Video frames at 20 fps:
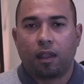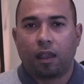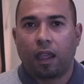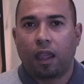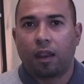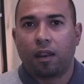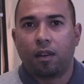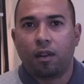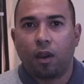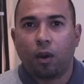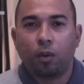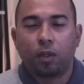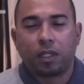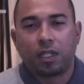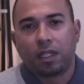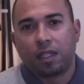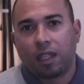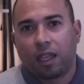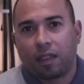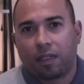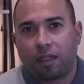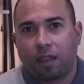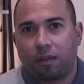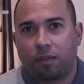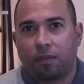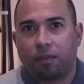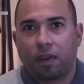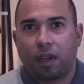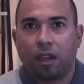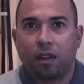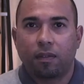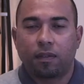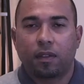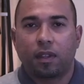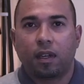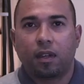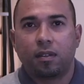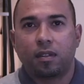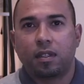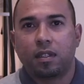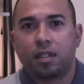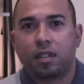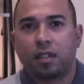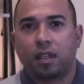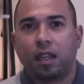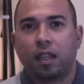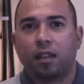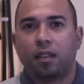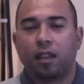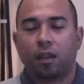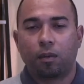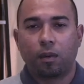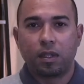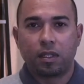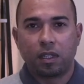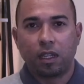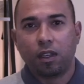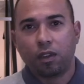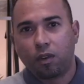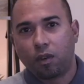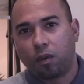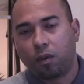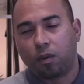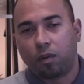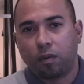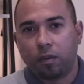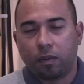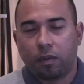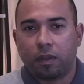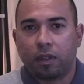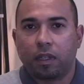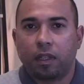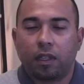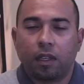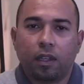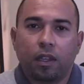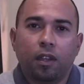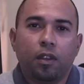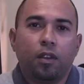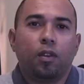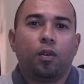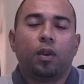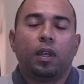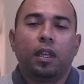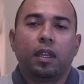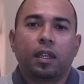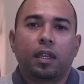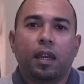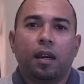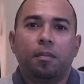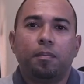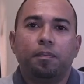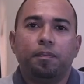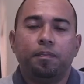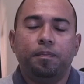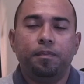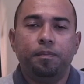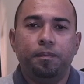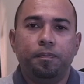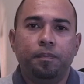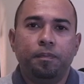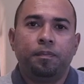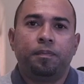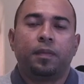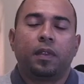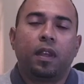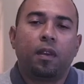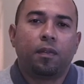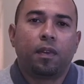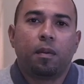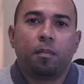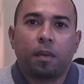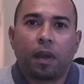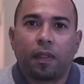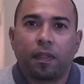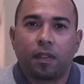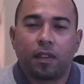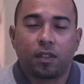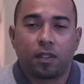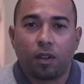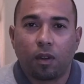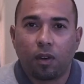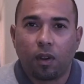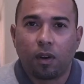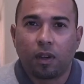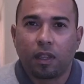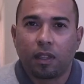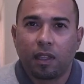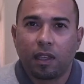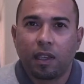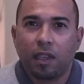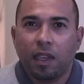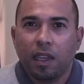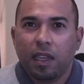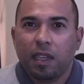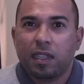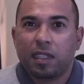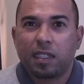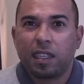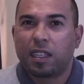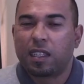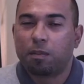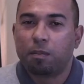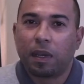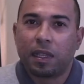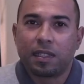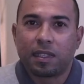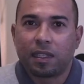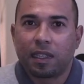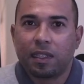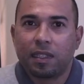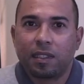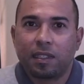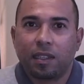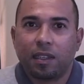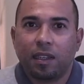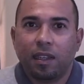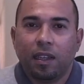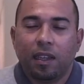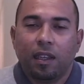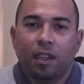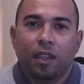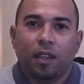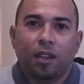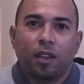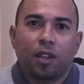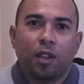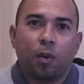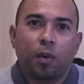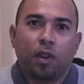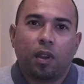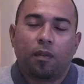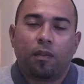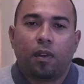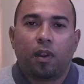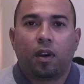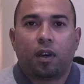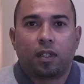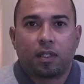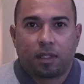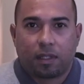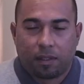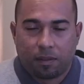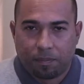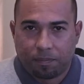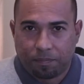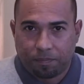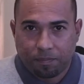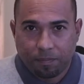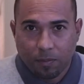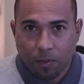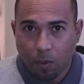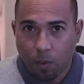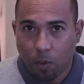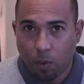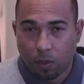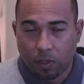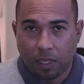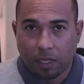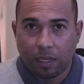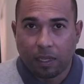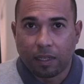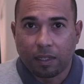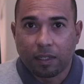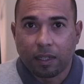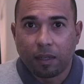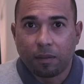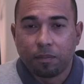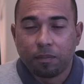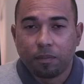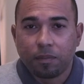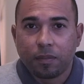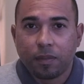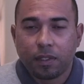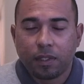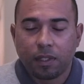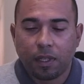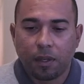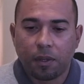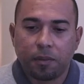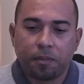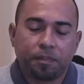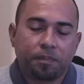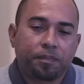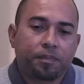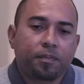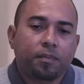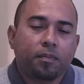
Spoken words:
and noted that 5,000 rand that was in your income every month is no longer there, 6 months later, you would have lost all the income. So